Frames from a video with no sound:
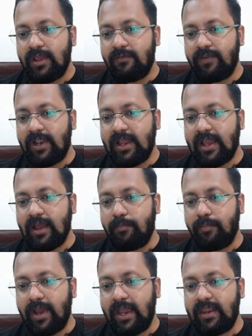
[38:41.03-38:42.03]
will
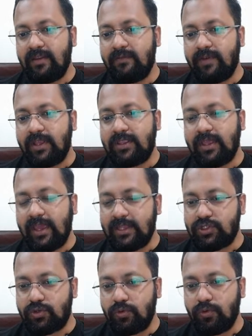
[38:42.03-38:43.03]
combine with
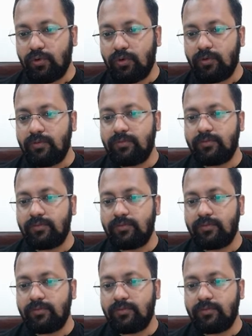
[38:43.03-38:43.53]
H2O.